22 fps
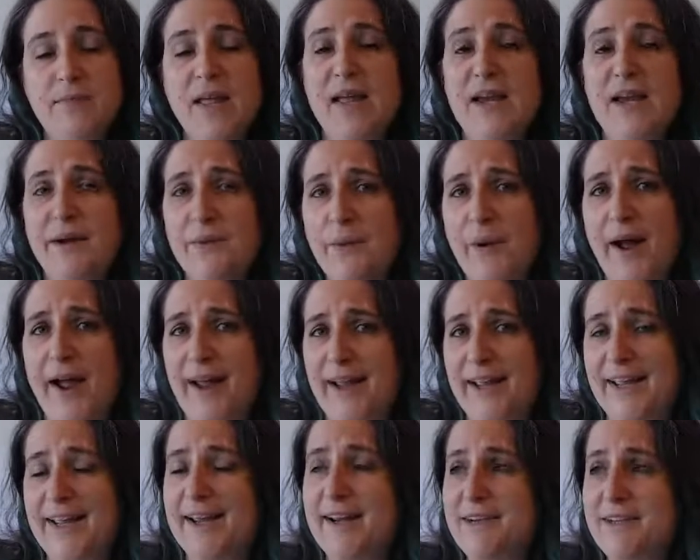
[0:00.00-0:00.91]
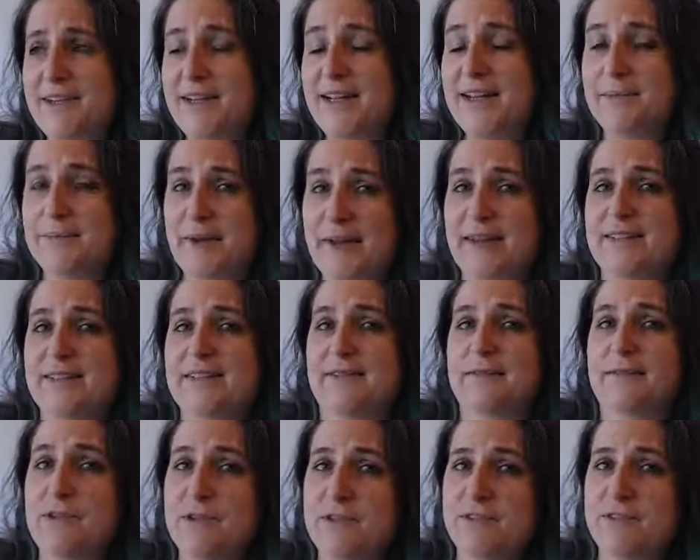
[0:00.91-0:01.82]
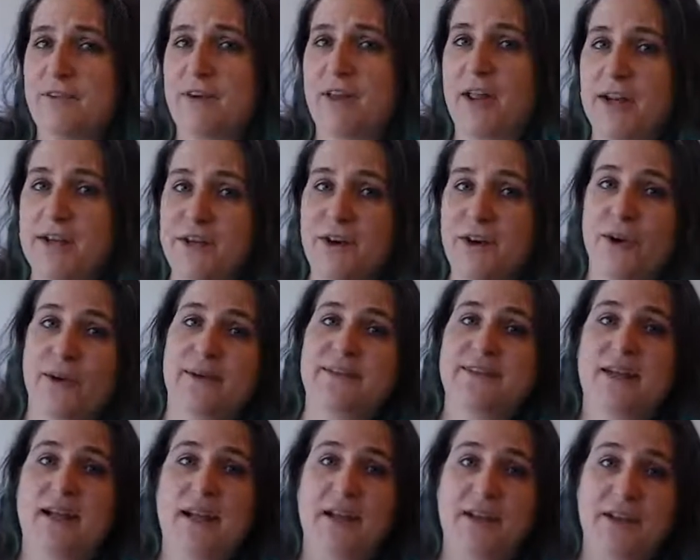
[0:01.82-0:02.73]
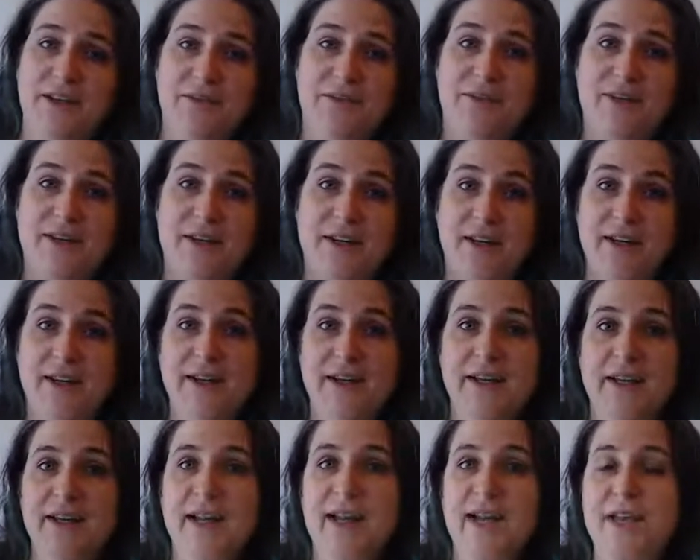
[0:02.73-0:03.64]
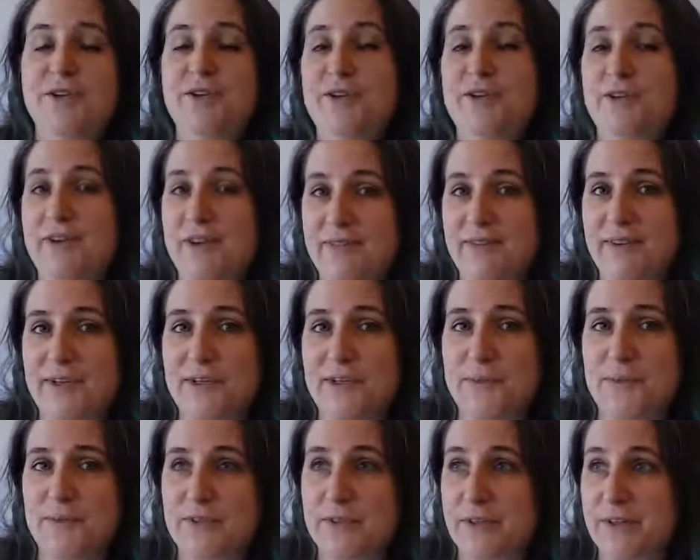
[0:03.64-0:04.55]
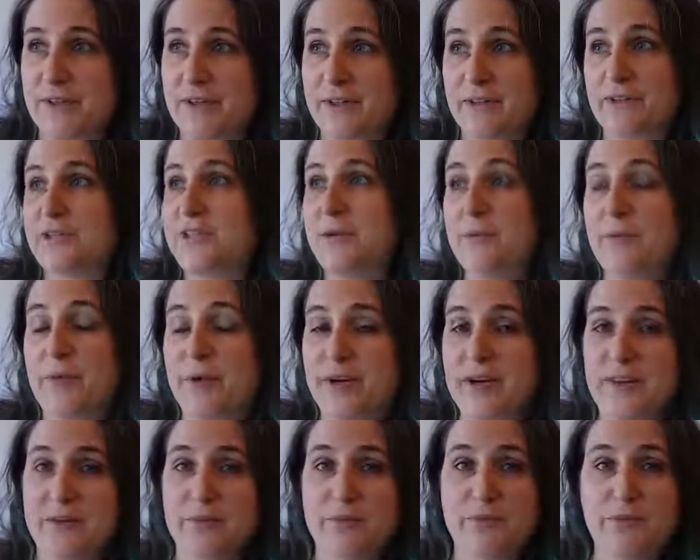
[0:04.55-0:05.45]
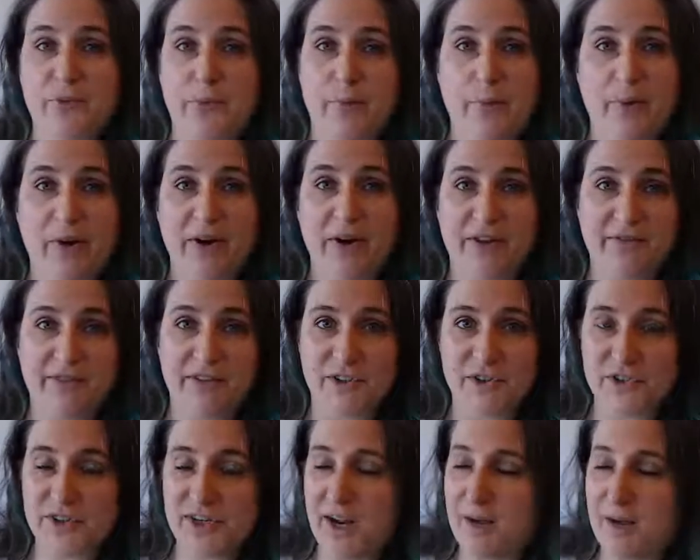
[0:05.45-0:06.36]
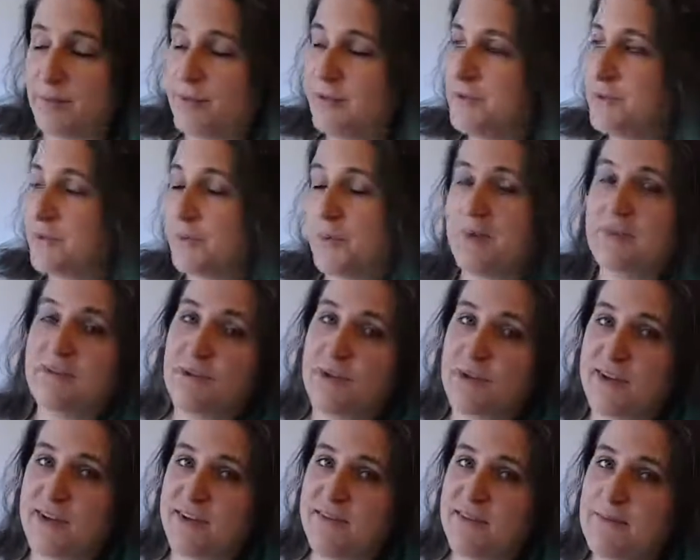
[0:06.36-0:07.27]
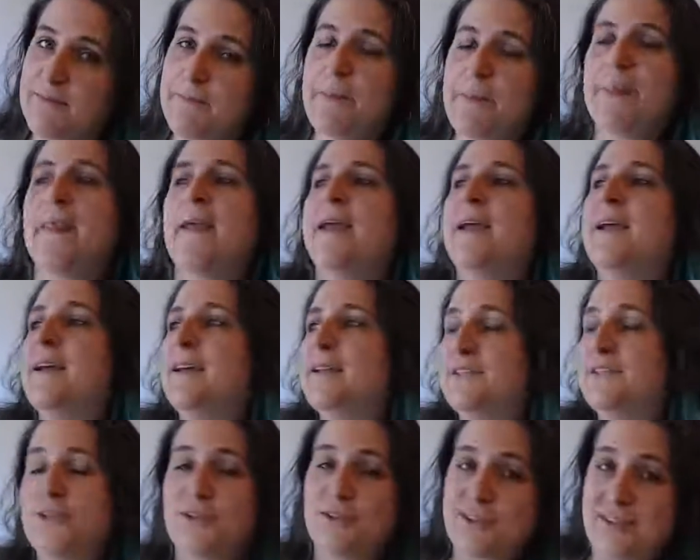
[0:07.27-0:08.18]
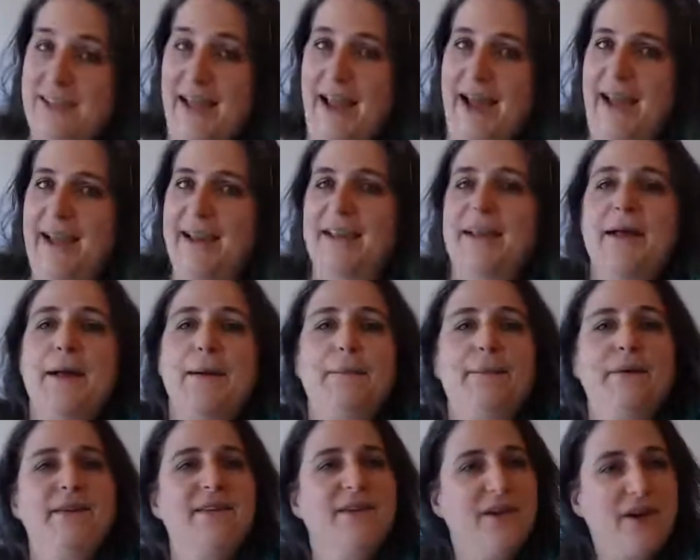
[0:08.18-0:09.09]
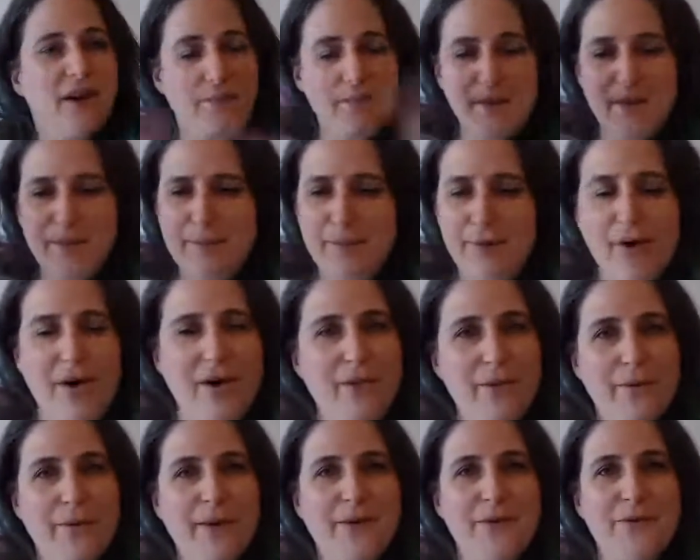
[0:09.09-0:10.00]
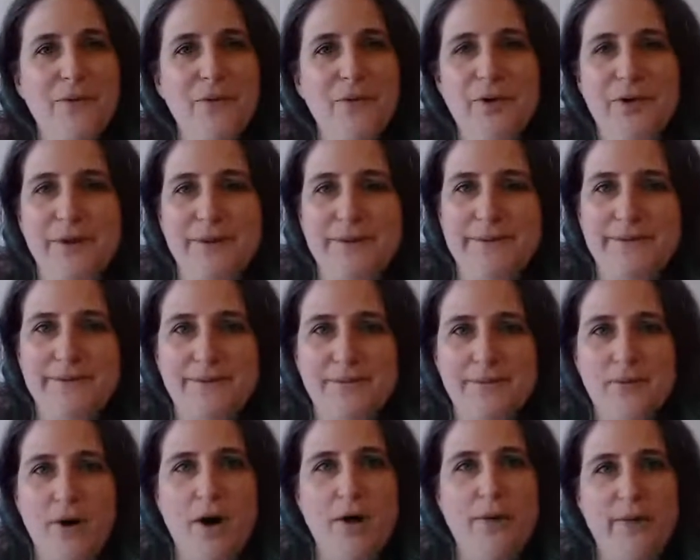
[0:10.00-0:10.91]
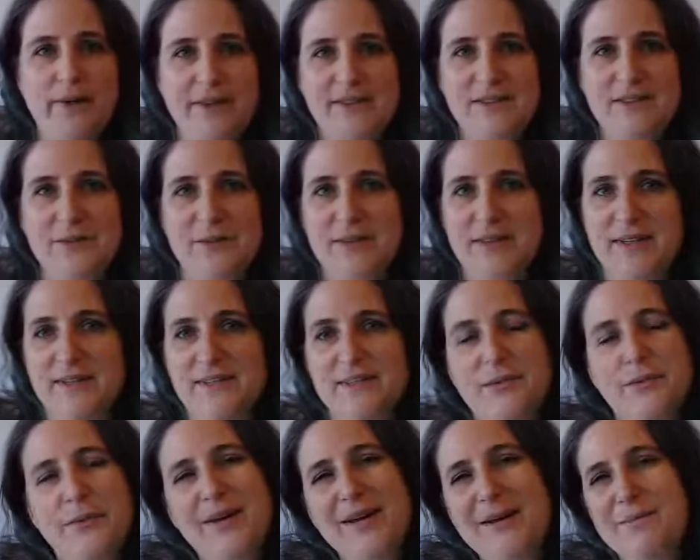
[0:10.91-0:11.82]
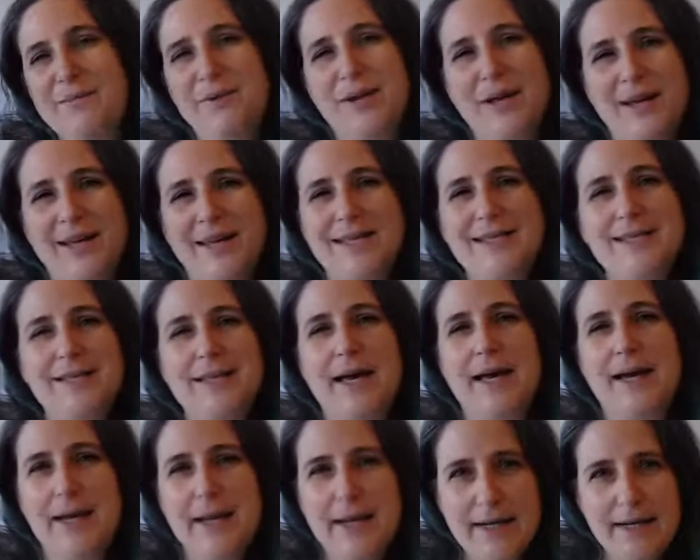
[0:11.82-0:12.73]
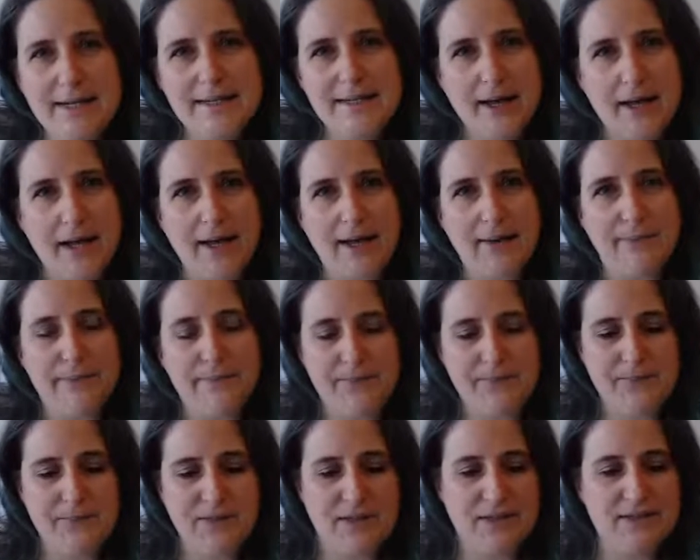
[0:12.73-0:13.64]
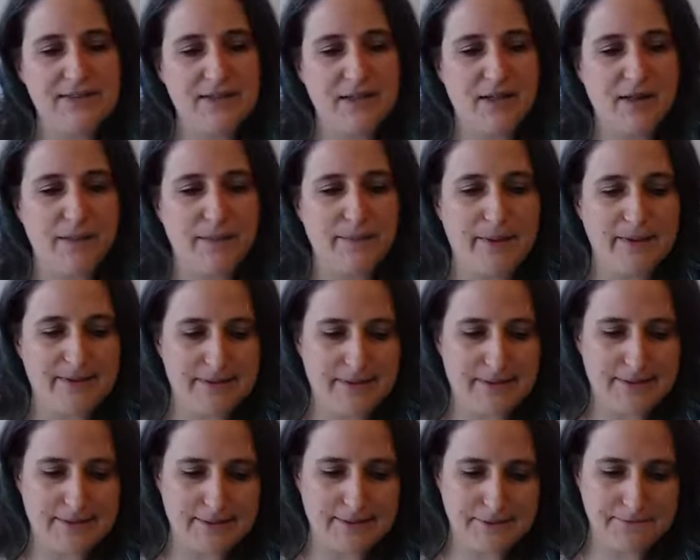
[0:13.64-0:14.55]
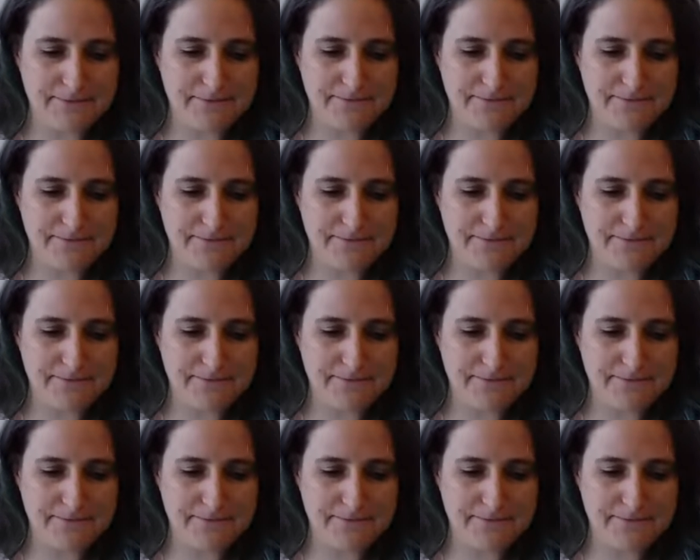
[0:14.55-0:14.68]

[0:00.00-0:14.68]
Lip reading: And I can guarantee it because, first of all, I know at Silent Unity in Unity Village, Missouri, there's someone in the prayer vigil chapel 24/7. So there's that. But there are people all around the world always doing this. So we can plug into that anytime and send our blessings.